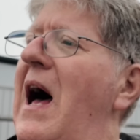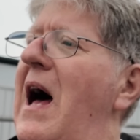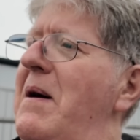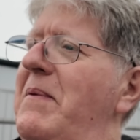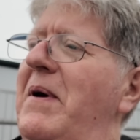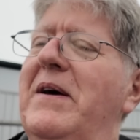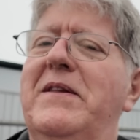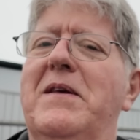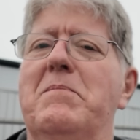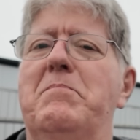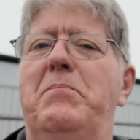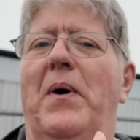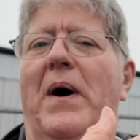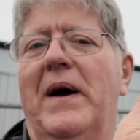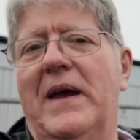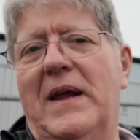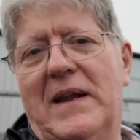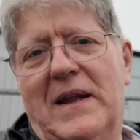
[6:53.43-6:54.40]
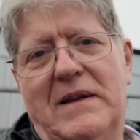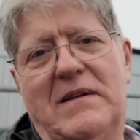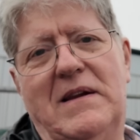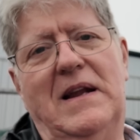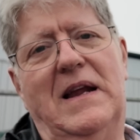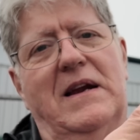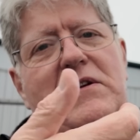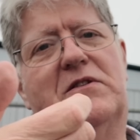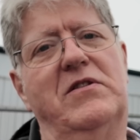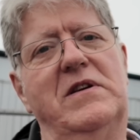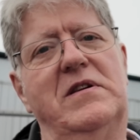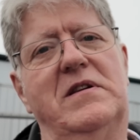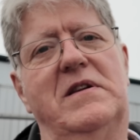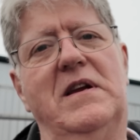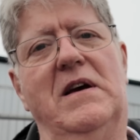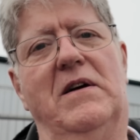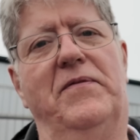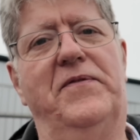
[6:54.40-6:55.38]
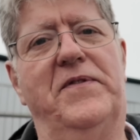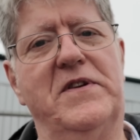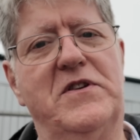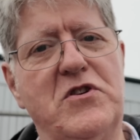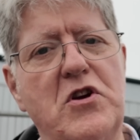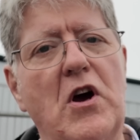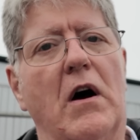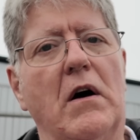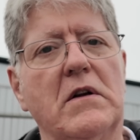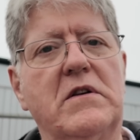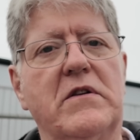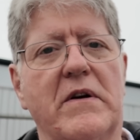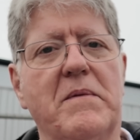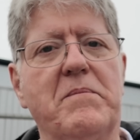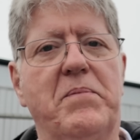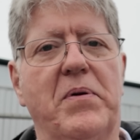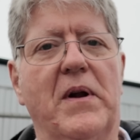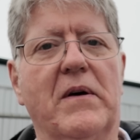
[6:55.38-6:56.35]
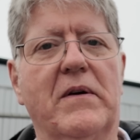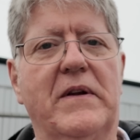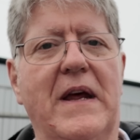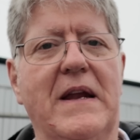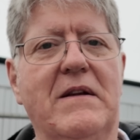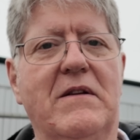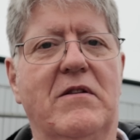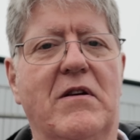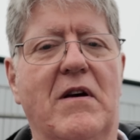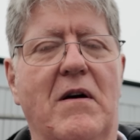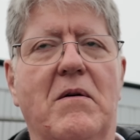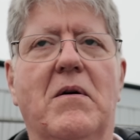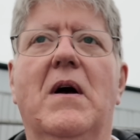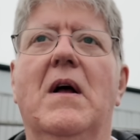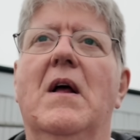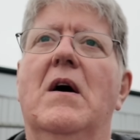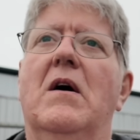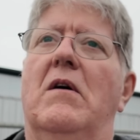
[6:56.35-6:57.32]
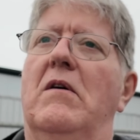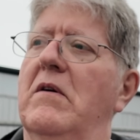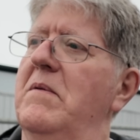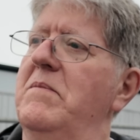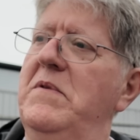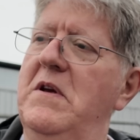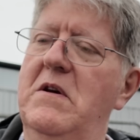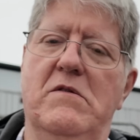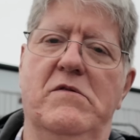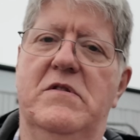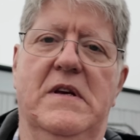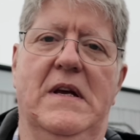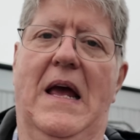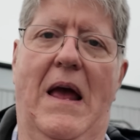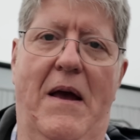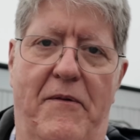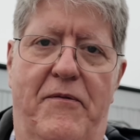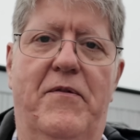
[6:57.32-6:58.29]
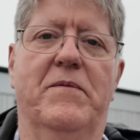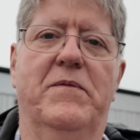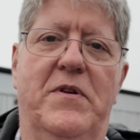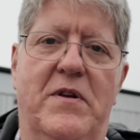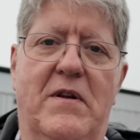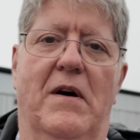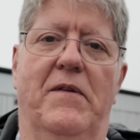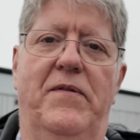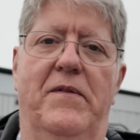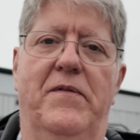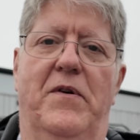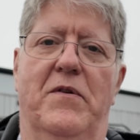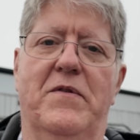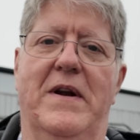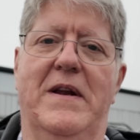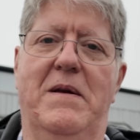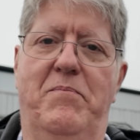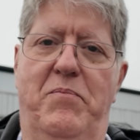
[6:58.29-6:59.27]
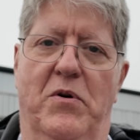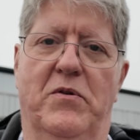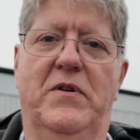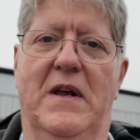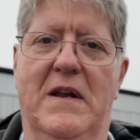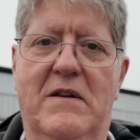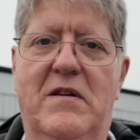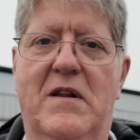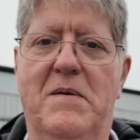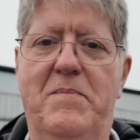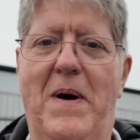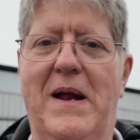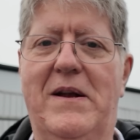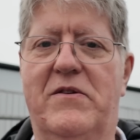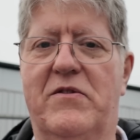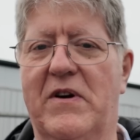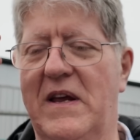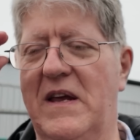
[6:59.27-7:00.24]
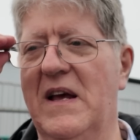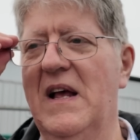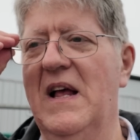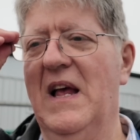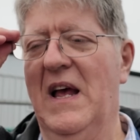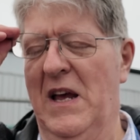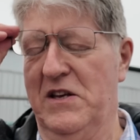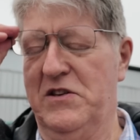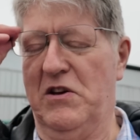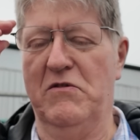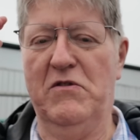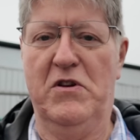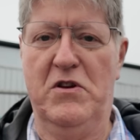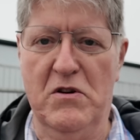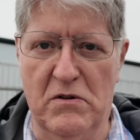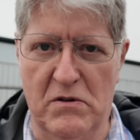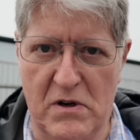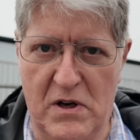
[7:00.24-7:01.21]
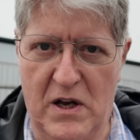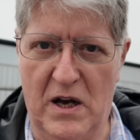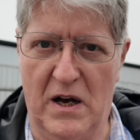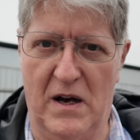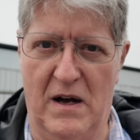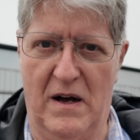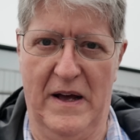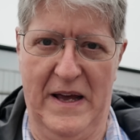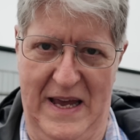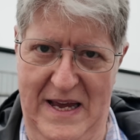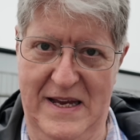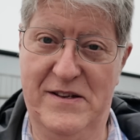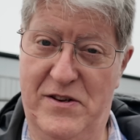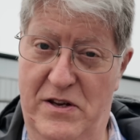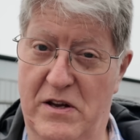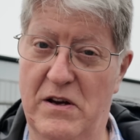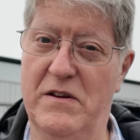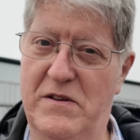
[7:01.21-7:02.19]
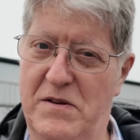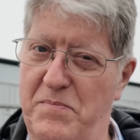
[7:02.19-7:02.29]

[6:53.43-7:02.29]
I'm either buying that electricity off the charger I'm plugged into, or I'm using it from stuff I've already put into the battery. So your car is going